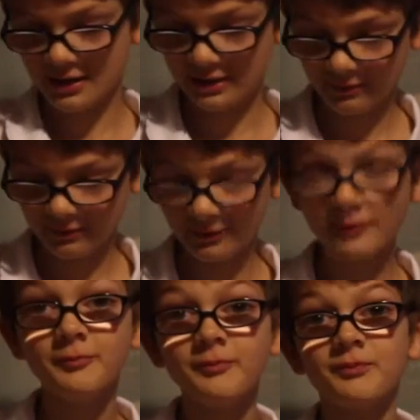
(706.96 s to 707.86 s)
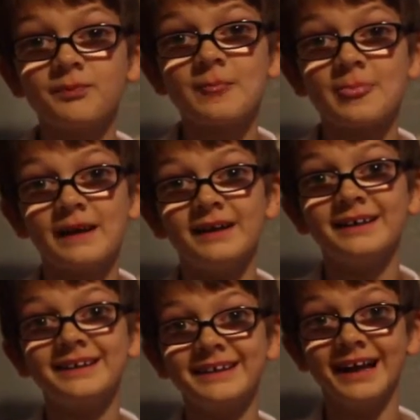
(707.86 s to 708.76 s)
It's all gone a bit wrong
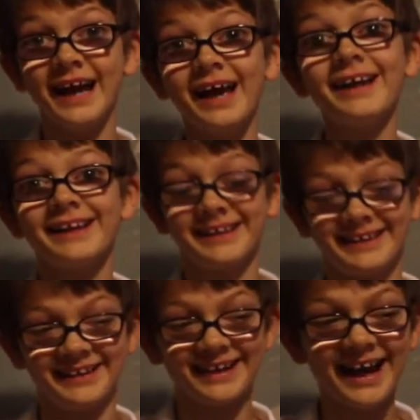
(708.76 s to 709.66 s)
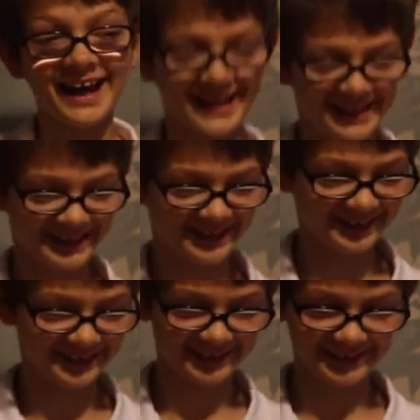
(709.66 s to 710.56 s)
today, yes, hasn't it, Luke? It has.
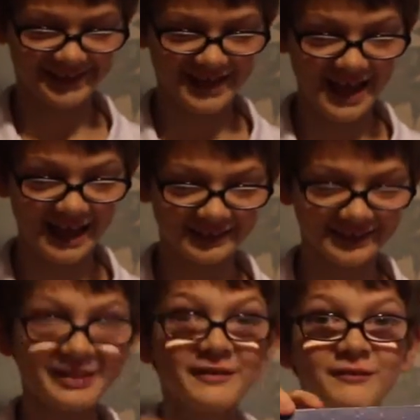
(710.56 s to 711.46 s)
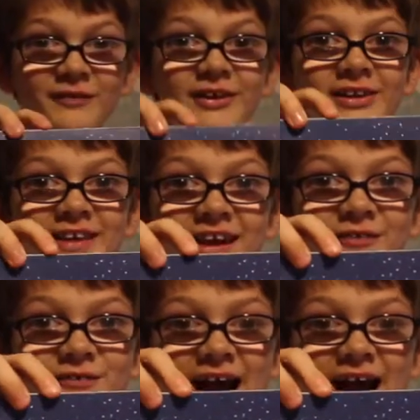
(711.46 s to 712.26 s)
Yes. And We've done... first day of